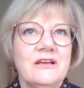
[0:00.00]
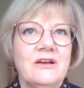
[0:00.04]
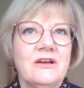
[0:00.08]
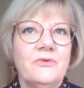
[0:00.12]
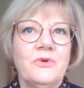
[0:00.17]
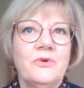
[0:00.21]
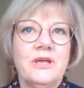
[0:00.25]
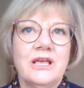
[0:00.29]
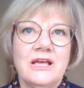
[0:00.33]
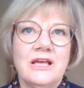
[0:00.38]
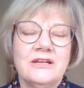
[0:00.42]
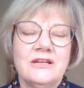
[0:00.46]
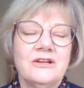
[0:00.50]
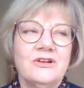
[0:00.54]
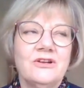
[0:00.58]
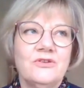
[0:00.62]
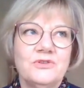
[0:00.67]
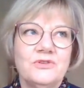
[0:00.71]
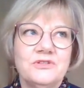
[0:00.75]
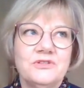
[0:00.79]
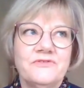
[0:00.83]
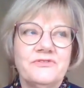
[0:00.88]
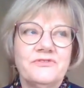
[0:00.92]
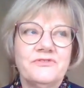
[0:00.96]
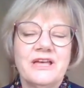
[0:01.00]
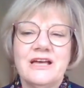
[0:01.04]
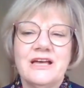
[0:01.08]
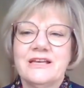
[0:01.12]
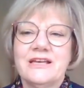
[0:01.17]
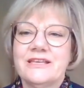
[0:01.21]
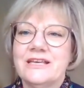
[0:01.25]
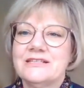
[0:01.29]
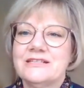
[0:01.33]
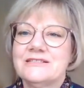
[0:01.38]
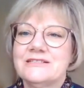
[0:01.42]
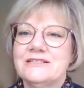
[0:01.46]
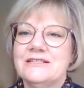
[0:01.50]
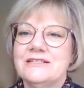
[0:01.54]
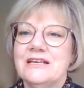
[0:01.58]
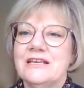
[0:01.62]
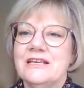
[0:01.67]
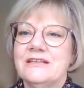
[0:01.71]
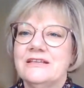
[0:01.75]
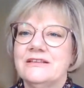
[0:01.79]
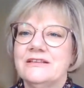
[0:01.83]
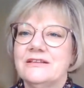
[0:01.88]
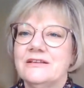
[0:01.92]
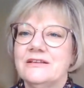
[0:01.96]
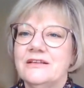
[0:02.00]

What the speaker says: We had a lot of that yesterday.